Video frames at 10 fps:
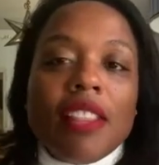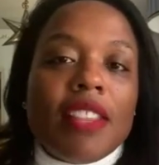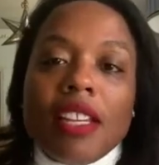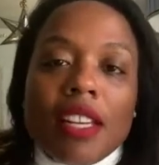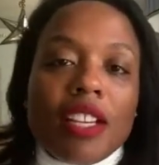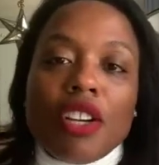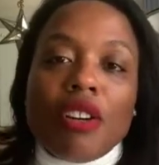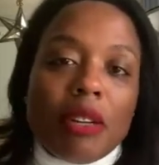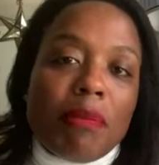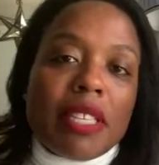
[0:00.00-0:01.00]
then
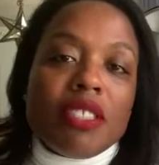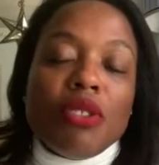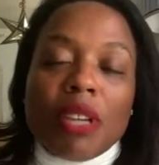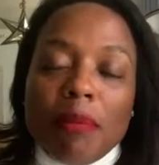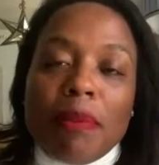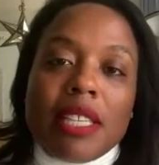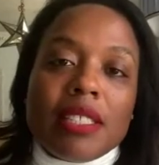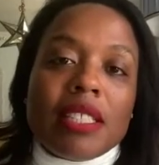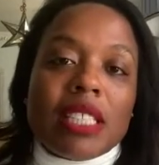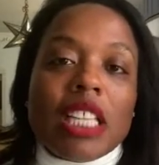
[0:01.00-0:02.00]
you can be
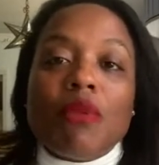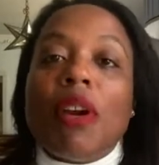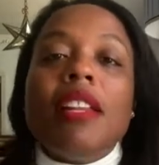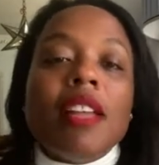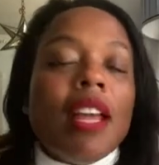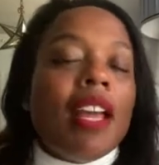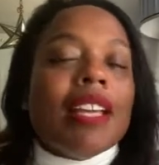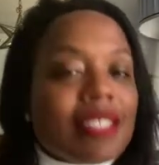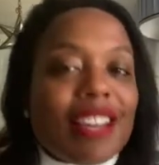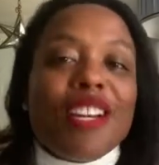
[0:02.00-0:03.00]
successful, and
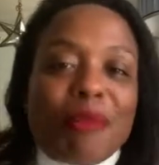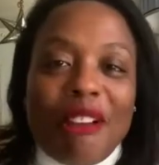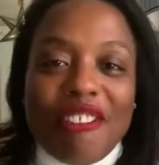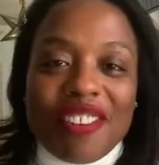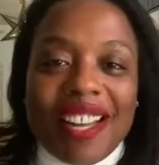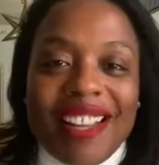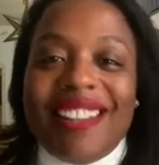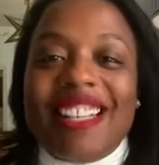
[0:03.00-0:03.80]
it's not going to be overnight.